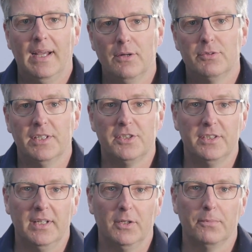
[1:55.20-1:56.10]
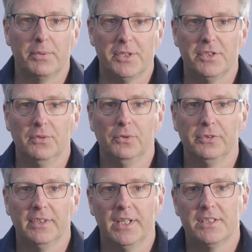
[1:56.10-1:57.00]
How tension and compression
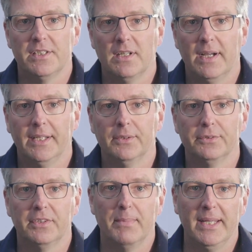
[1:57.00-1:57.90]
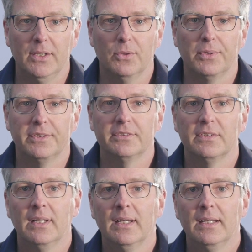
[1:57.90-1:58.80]
alternates in diagonals and main
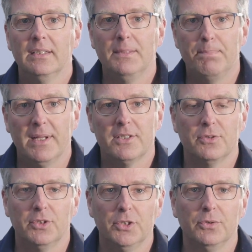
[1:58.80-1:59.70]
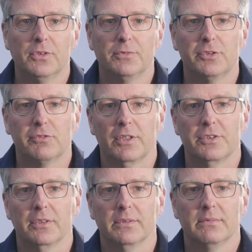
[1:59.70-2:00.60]
chords depends on the use of the
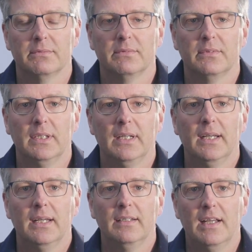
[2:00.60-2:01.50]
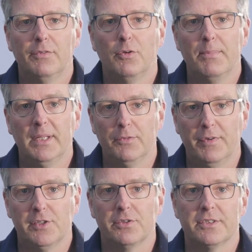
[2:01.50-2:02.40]
structure. Therefore,
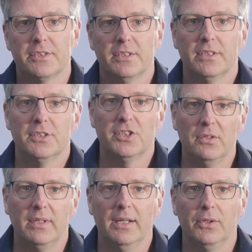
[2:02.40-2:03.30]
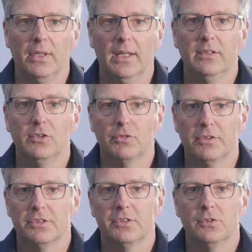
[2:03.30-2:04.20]
manufacturers shall calculate the
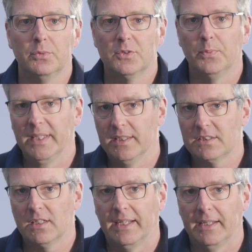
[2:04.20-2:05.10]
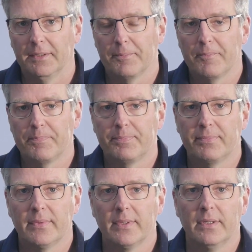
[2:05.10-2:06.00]
trusses to its weakest link.
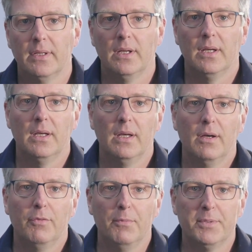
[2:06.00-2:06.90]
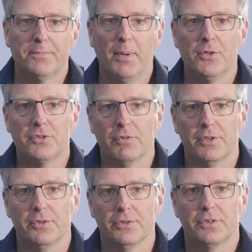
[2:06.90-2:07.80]
For bespoke
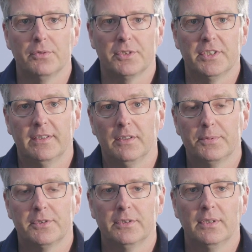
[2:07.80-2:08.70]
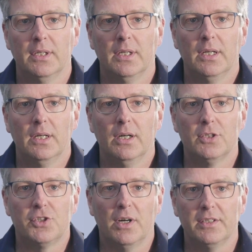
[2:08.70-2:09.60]
structures or setups,
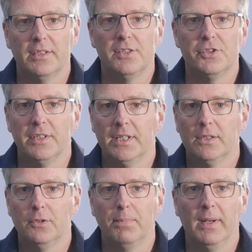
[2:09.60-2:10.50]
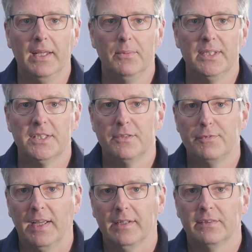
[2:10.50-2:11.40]
a chartered engineer could play with this
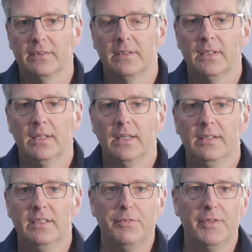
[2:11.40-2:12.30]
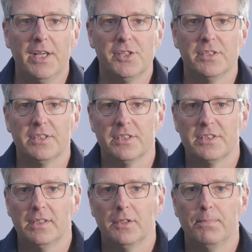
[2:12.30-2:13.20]
effect. Deviations in
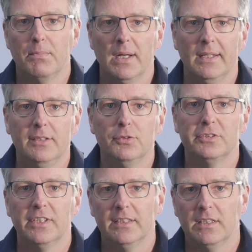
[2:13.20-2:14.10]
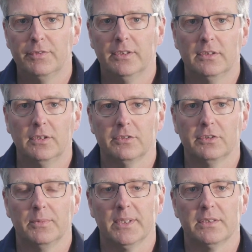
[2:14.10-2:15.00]
setup might lead to significant
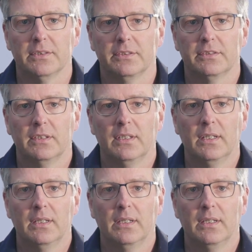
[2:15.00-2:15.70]
consequences.